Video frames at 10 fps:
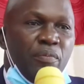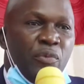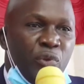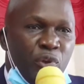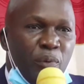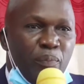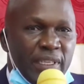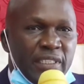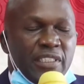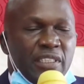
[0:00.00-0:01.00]
do your
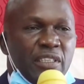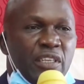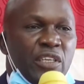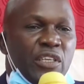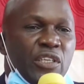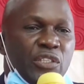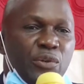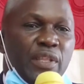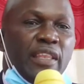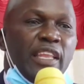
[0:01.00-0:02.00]
best so
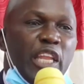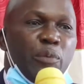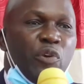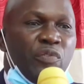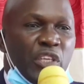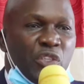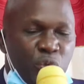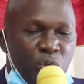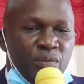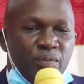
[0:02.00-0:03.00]
that the name of the
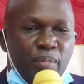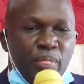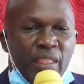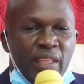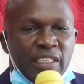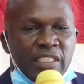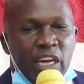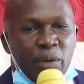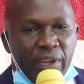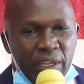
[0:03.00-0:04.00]
school is
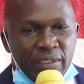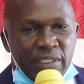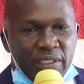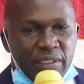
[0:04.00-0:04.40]
upheld.